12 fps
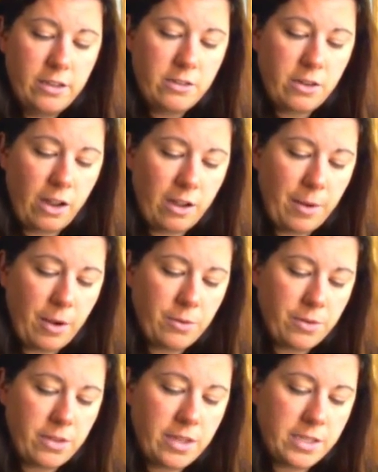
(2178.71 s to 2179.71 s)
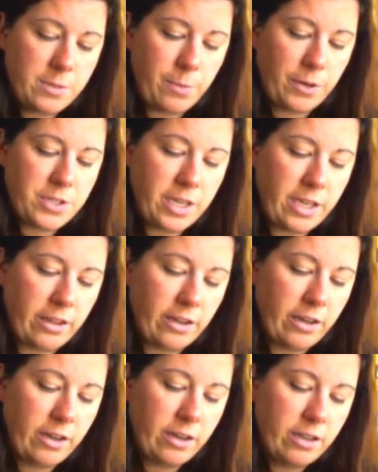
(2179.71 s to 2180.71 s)
talk about this
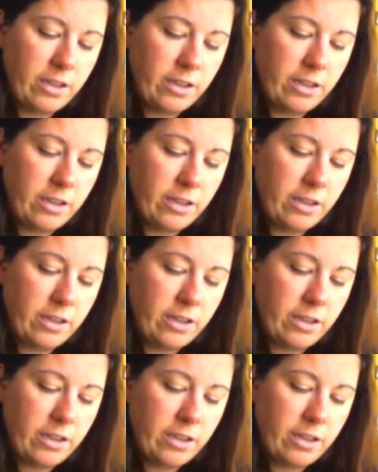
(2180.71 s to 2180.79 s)
particular